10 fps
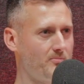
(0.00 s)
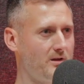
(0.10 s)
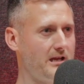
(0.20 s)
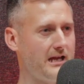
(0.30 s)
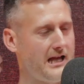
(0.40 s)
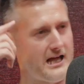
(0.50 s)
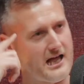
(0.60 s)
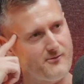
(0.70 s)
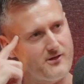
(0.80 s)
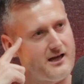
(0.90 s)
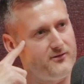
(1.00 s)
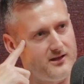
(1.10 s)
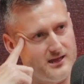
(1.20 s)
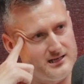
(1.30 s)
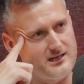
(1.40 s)
Like I've
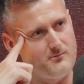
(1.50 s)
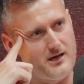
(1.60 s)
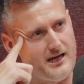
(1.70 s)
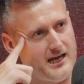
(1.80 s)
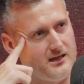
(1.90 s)
had this in my head.